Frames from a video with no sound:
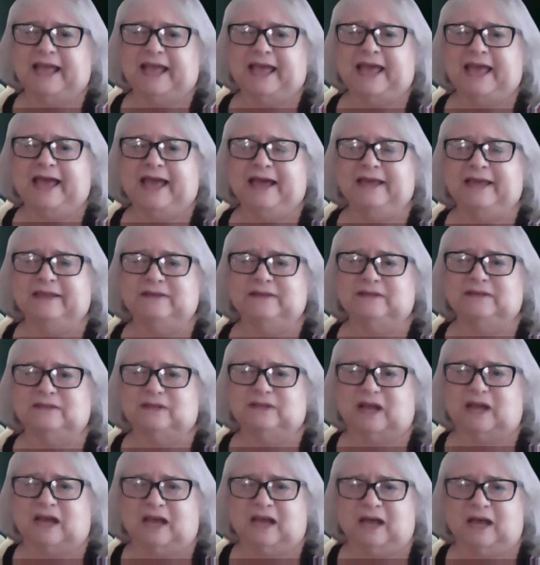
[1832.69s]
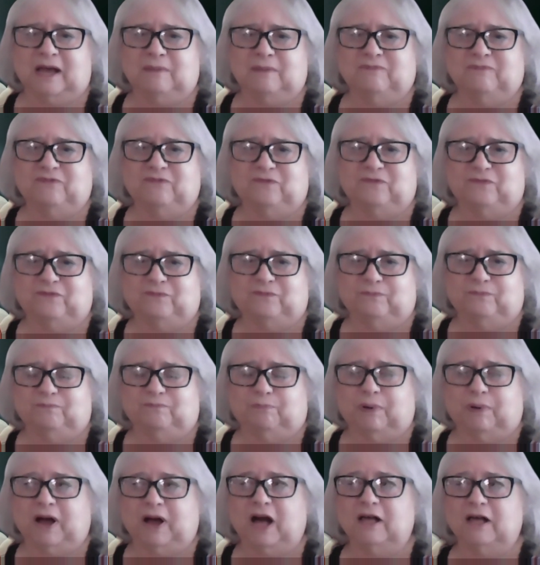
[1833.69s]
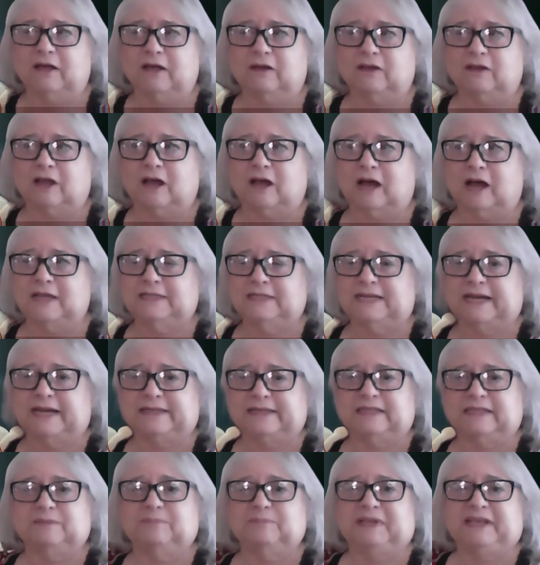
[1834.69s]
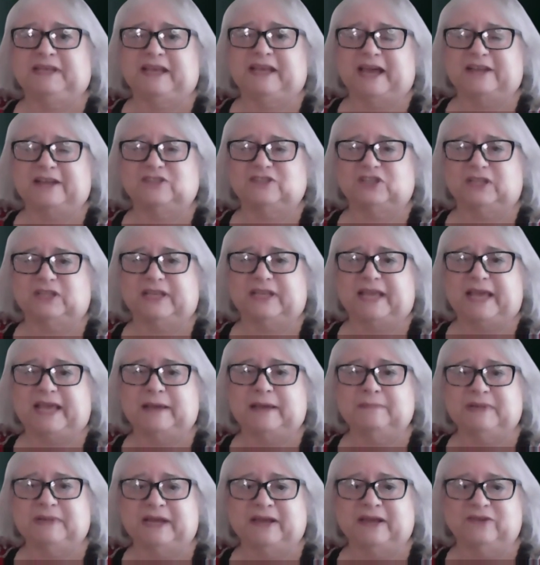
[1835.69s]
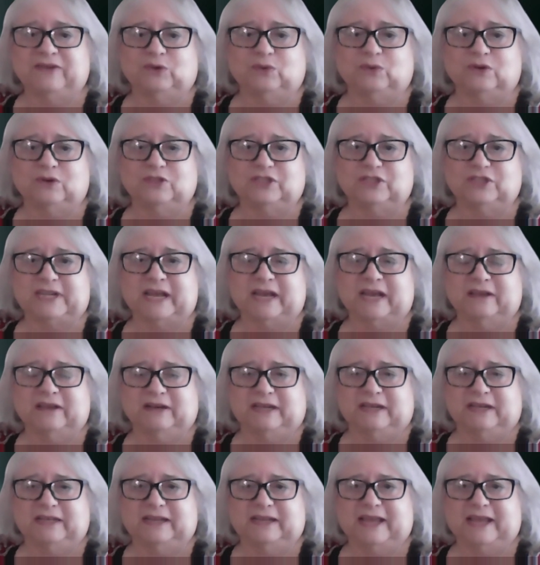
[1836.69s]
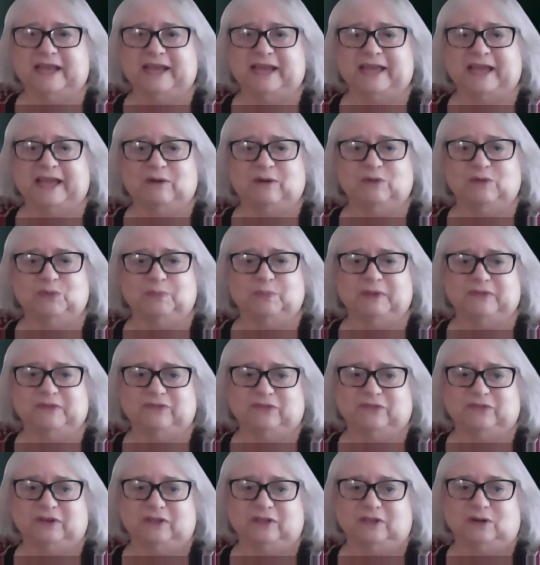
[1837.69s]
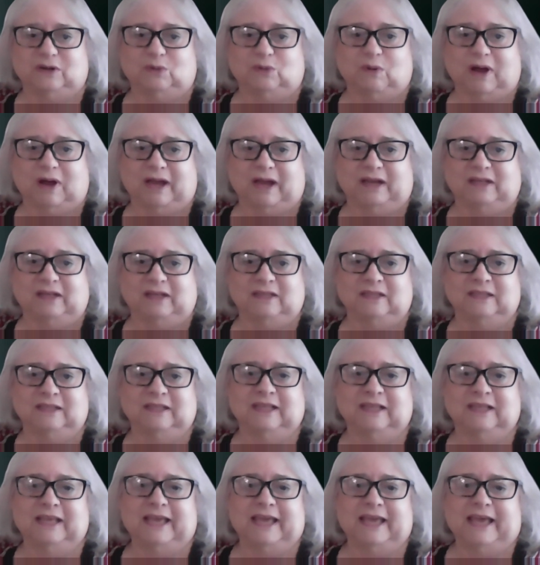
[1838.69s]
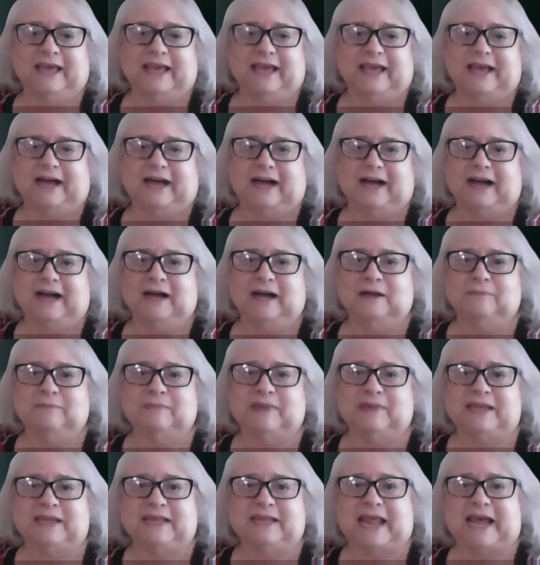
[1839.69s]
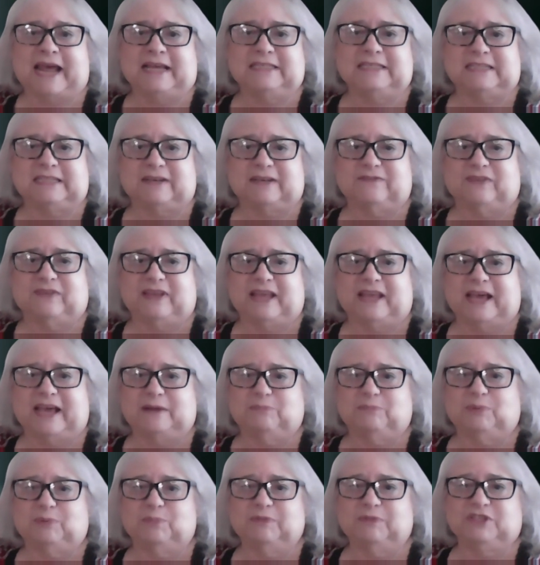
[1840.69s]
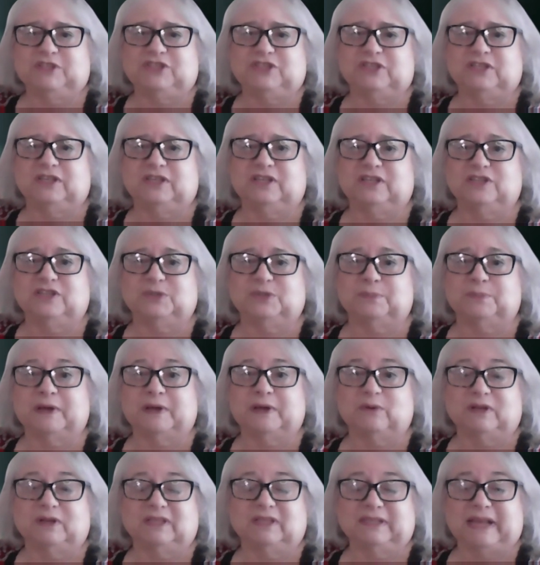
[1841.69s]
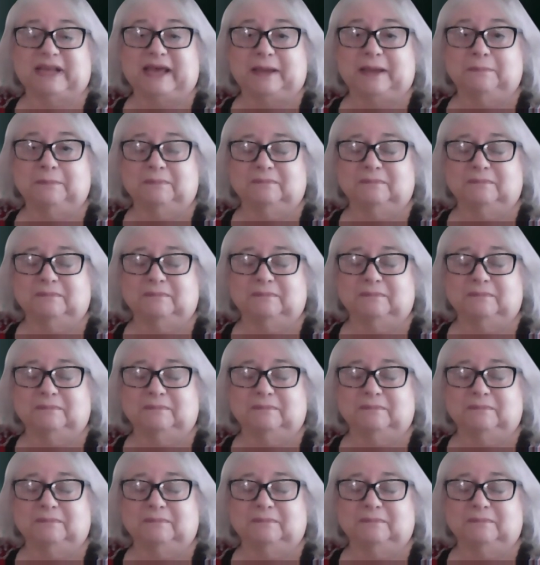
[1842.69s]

And um, Paul contacted me, he actually came down to Orange County to hang out with me for a little while, um, and asked if he had permission to use my real name.